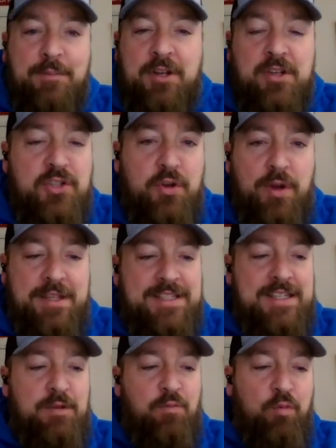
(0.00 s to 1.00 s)
because
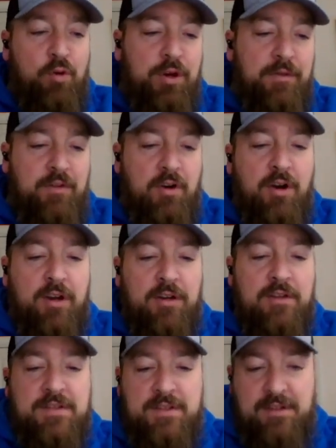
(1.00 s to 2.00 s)
UNC would have gone,